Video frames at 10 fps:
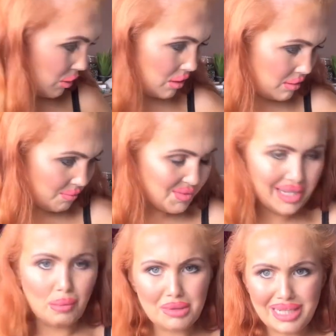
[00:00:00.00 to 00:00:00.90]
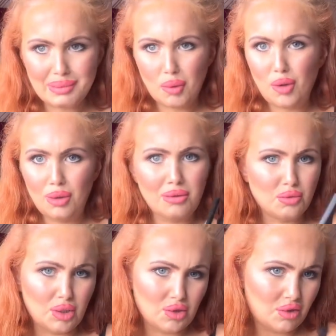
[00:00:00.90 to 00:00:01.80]
one, yeah, that one has a ball. I was
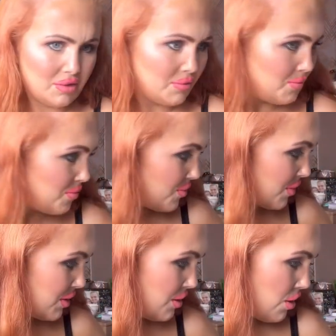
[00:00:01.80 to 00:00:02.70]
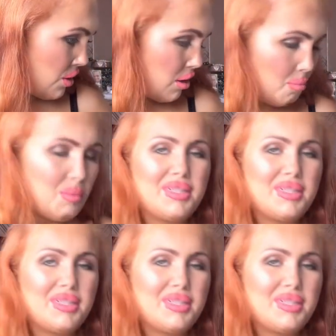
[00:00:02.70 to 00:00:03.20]
wondering.